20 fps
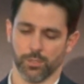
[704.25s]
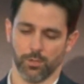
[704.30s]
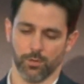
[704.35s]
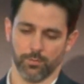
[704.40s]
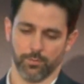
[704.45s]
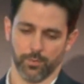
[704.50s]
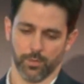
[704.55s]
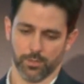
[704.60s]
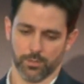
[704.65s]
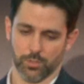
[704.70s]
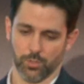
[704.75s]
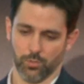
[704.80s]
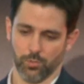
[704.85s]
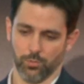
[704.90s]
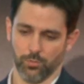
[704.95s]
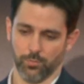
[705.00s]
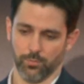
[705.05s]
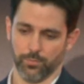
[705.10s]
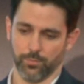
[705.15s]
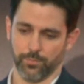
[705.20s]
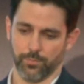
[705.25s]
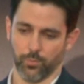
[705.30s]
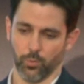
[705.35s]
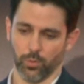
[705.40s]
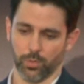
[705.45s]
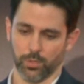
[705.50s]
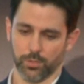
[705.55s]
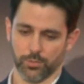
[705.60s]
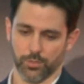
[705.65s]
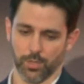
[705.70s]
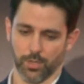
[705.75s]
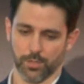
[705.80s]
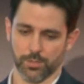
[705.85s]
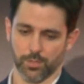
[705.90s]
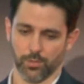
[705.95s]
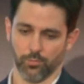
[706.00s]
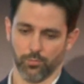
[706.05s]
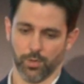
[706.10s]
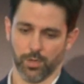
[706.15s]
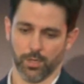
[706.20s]
So if two fork
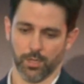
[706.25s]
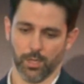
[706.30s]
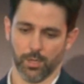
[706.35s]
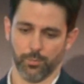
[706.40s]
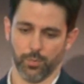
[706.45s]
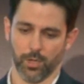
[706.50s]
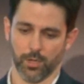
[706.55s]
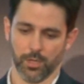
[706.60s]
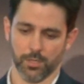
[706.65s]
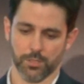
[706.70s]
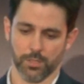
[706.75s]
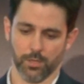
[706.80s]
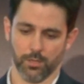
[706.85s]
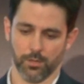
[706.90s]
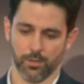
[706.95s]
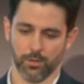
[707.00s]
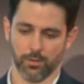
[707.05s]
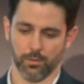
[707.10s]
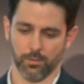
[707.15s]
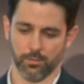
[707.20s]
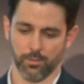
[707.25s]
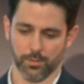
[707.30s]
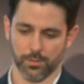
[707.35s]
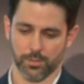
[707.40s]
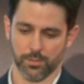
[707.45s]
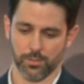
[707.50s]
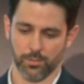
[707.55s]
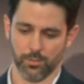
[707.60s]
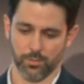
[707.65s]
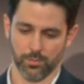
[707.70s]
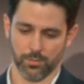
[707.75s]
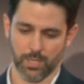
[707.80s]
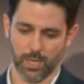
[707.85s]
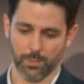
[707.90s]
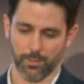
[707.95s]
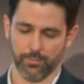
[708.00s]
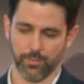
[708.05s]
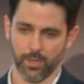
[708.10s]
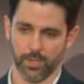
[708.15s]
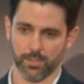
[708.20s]
trucks are running up on each other, there's two
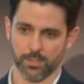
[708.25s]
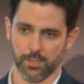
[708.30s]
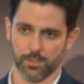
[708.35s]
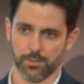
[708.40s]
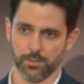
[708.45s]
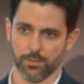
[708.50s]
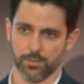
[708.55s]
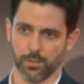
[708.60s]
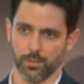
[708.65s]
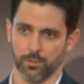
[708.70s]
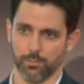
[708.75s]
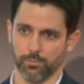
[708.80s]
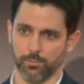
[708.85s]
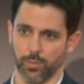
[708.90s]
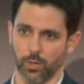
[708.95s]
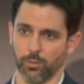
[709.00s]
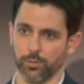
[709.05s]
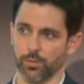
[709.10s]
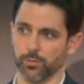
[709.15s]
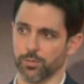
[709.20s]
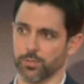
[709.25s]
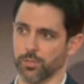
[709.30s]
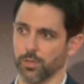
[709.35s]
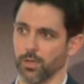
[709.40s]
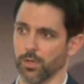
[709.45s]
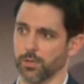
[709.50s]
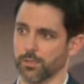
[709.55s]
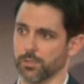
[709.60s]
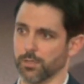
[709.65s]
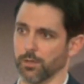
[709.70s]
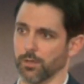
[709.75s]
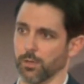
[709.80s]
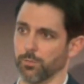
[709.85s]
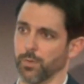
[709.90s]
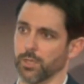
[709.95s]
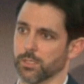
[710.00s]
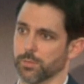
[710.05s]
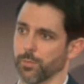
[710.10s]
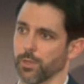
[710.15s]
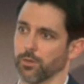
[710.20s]
time-of-flight sensors on both those trucks, there can
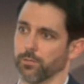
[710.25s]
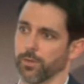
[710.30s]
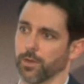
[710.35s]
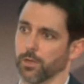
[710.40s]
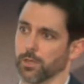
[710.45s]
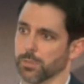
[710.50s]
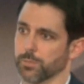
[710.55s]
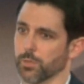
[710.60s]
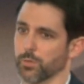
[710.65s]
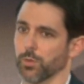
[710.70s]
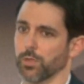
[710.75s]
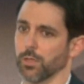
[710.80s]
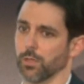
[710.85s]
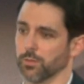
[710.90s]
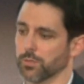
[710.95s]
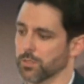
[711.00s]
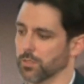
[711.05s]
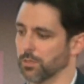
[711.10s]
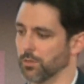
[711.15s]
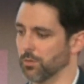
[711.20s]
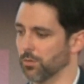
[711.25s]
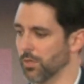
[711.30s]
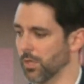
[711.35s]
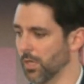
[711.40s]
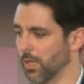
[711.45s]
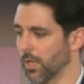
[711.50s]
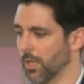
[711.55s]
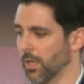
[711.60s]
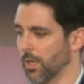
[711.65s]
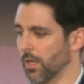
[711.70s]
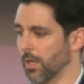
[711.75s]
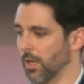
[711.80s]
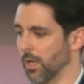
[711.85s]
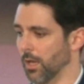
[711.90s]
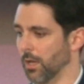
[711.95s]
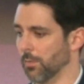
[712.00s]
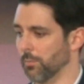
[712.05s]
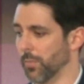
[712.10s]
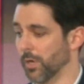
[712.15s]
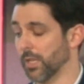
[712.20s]
be some interference between those two.
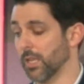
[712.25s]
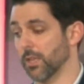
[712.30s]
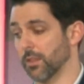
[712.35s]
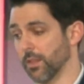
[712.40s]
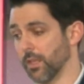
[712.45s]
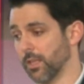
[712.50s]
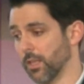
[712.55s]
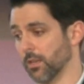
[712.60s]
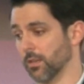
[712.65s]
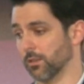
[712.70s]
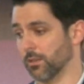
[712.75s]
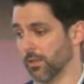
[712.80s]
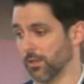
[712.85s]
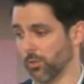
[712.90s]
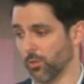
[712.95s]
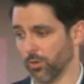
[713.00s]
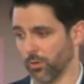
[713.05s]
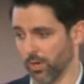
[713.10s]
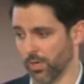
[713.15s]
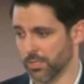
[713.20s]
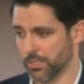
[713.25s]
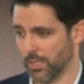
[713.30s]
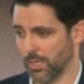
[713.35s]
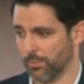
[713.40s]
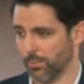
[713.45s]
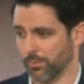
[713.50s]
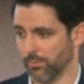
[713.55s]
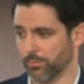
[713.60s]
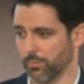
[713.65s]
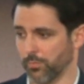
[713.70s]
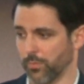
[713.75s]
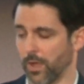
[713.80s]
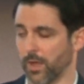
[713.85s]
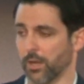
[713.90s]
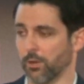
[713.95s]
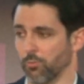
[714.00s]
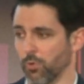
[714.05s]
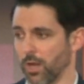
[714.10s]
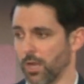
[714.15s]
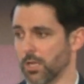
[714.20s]
But again, they do a great job of
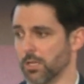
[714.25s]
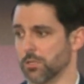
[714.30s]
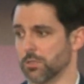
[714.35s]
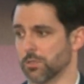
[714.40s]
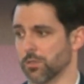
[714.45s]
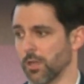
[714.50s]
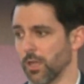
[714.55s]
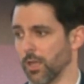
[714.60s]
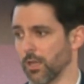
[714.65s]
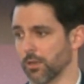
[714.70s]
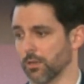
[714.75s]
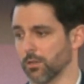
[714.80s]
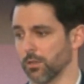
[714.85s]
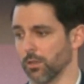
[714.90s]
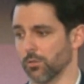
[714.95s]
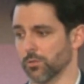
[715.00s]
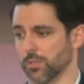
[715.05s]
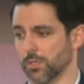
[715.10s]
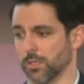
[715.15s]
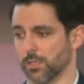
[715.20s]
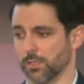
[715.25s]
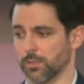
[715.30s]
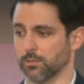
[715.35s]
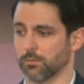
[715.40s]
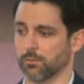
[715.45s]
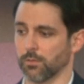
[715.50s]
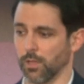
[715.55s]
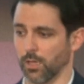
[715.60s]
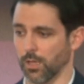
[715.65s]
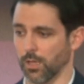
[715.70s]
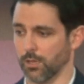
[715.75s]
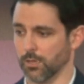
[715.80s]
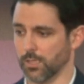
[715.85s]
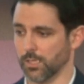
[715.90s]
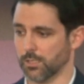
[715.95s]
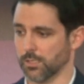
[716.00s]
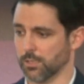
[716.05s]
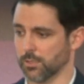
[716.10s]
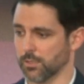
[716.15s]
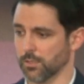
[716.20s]
providing range at close-in
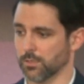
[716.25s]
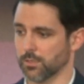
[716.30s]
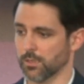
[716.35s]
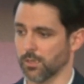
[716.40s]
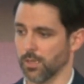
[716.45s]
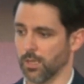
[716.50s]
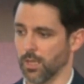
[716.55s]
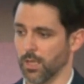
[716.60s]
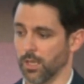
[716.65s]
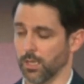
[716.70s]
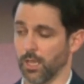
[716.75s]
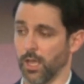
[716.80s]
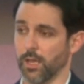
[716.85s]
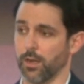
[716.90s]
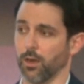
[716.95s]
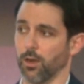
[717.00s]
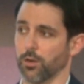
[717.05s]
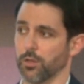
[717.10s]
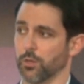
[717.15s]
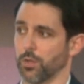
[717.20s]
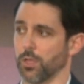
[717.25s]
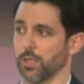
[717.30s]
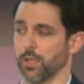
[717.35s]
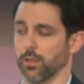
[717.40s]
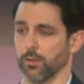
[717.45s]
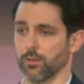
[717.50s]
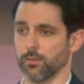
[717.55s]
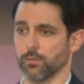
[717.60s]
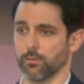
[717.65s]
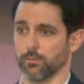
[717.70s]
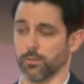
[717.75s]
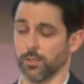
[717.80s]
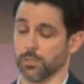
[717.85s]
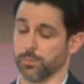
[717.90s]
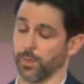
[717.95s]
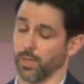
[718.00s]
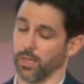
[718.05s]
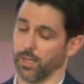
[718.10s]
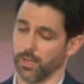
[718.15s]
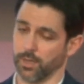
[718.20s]
distances. LiDAR, there's
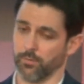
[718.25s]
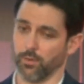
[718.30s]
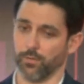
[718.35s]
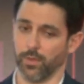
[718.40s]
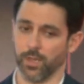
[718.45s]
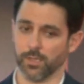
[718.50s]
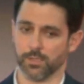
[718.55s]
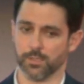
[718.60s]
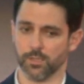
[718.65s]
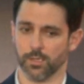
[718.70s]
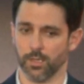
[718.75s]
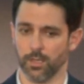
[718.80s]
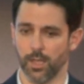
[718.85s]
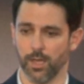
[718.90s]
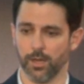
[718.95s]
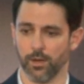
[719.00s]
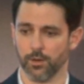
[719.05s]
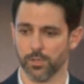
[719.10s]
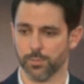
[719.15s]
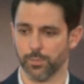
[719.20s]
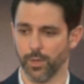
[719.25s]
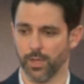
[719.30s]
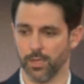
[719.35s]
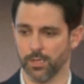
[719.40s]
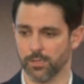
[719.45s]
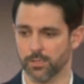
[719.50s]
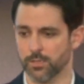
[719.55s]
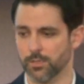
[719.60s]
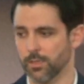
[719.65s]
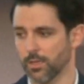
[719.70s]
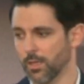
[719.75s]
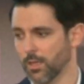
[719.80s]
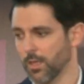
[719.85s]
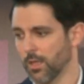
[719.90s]
been a lot of advances in the LiDAR space.